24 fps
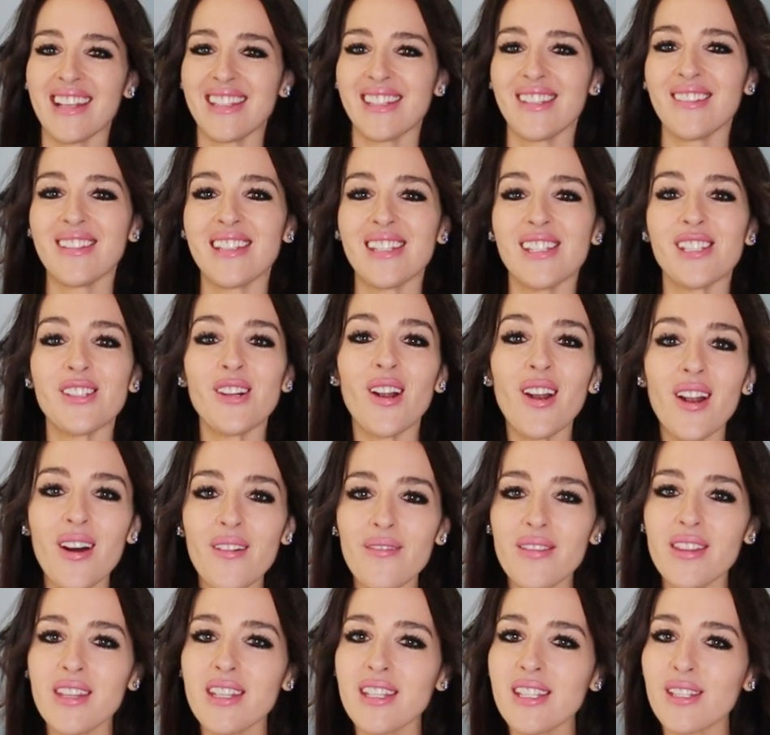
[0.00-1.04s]
So to start
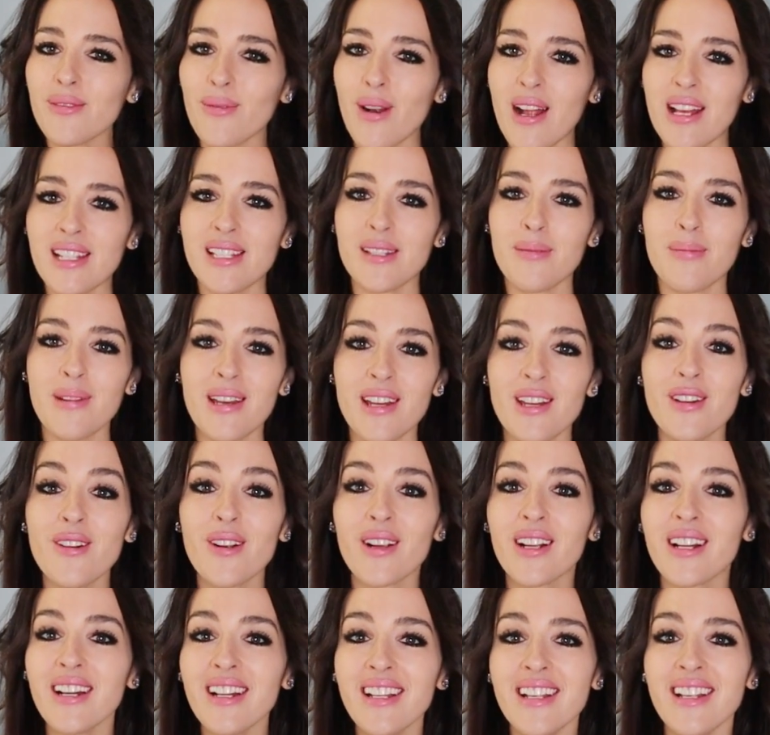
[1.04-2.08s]
off this recipe, you're
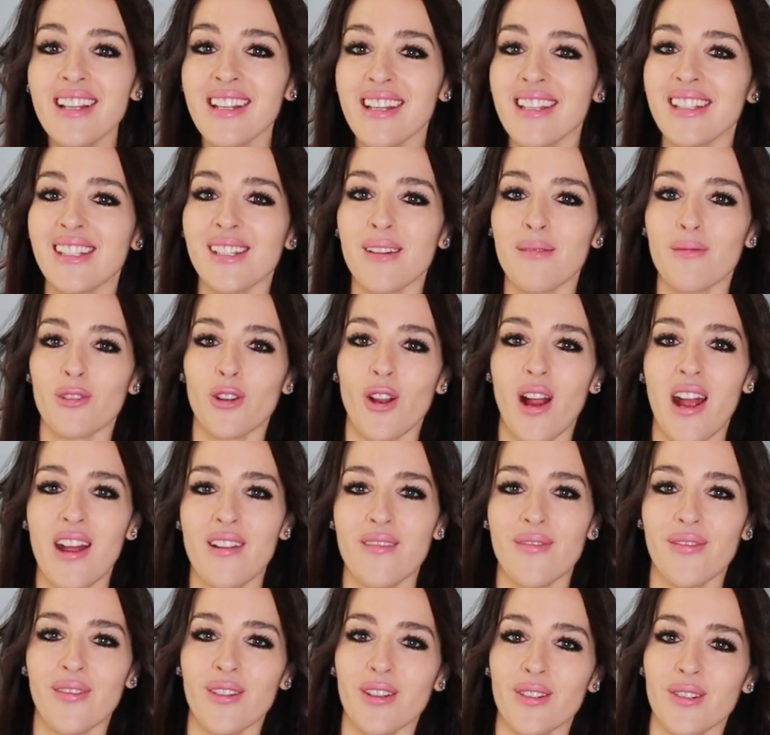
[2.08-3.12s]
gonna need some
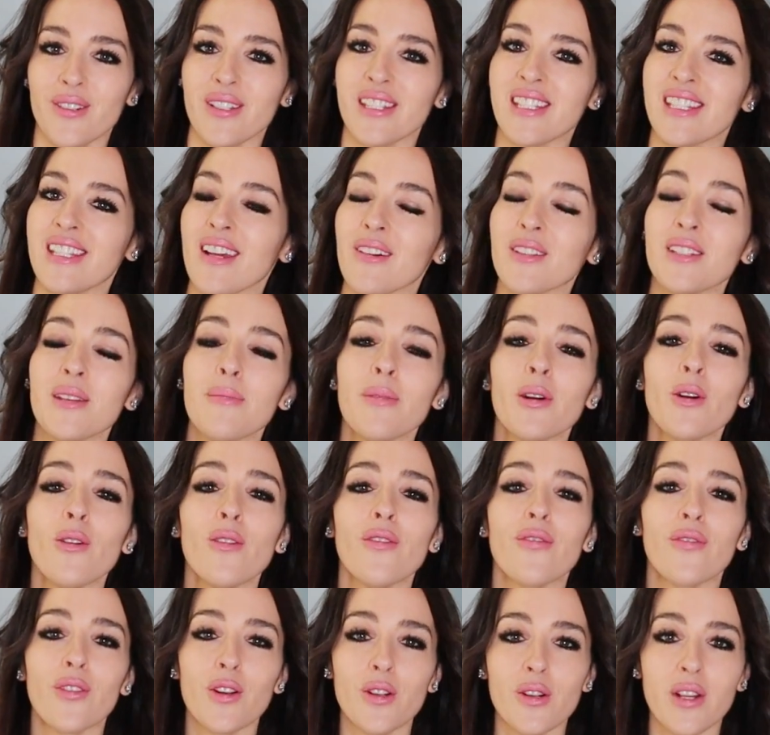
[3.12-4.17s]
dried fruits. Now typical
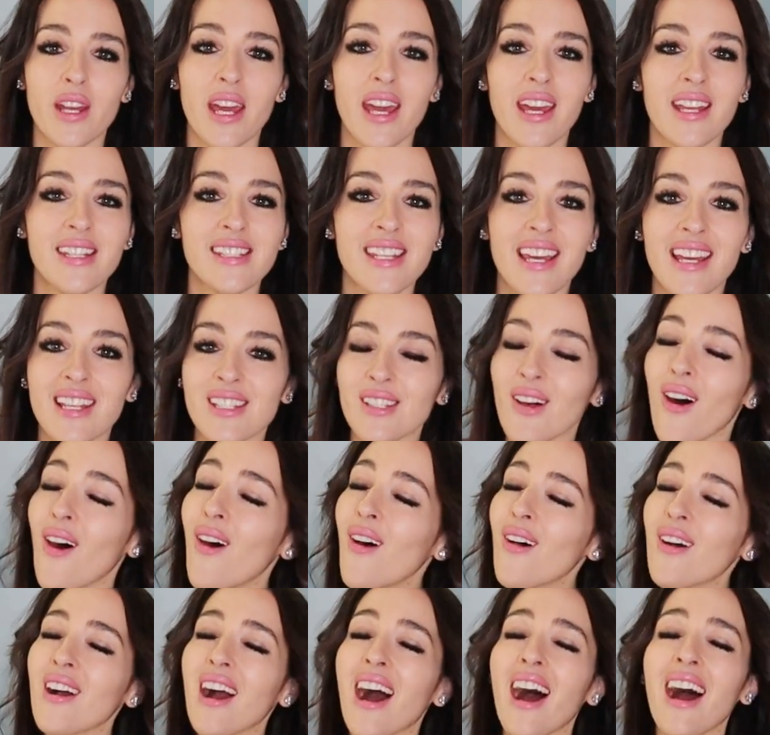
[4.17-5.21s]
fruitcake takes
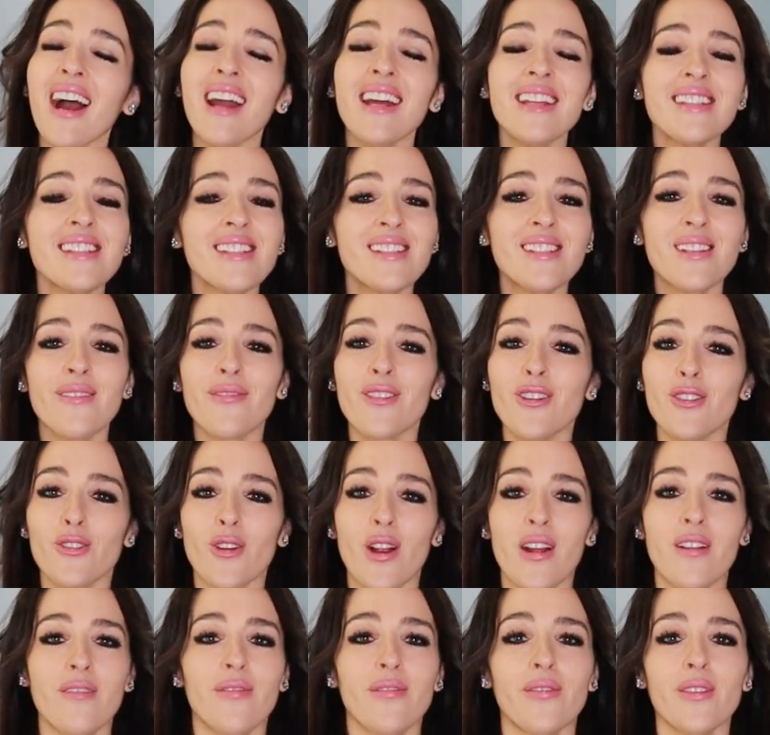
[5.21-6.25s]
all kinds of different
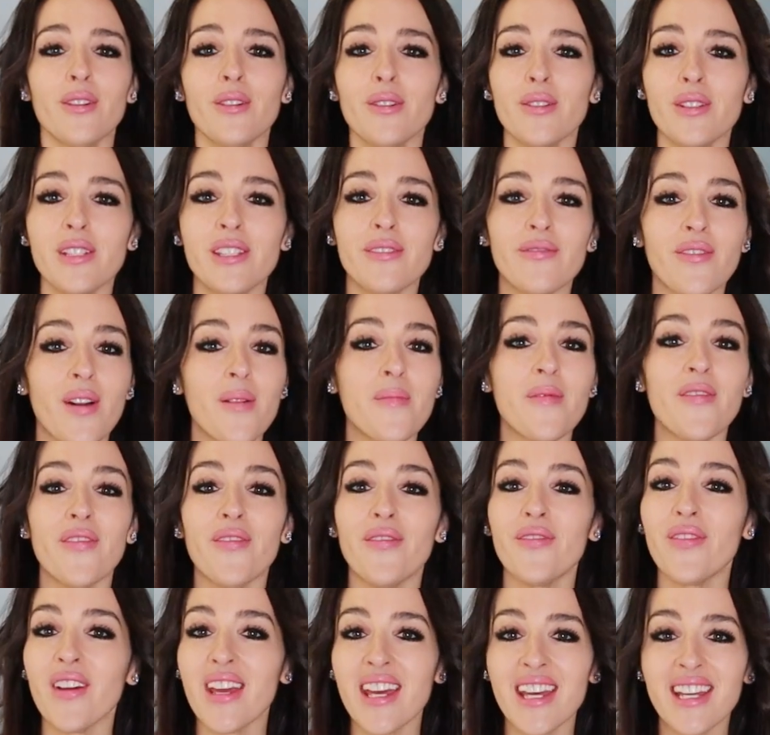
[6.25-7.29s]
dried fruits, from
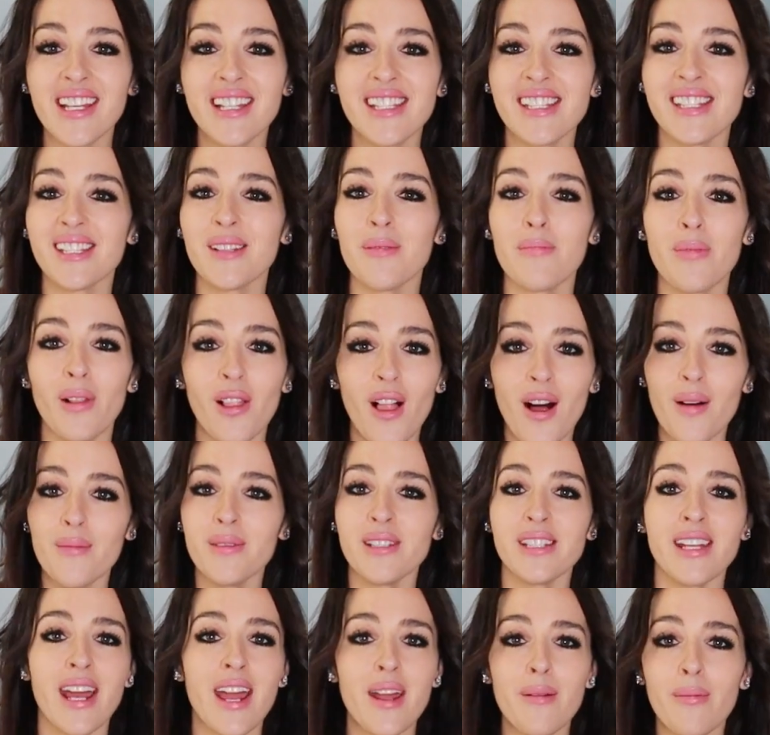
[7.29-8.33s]
figs to
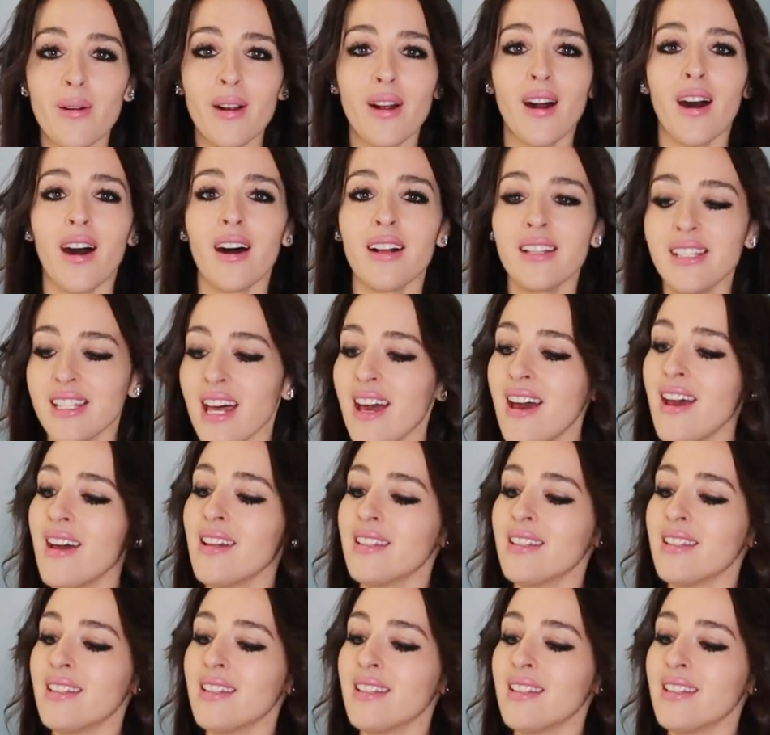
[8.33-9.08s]
plums to apricots.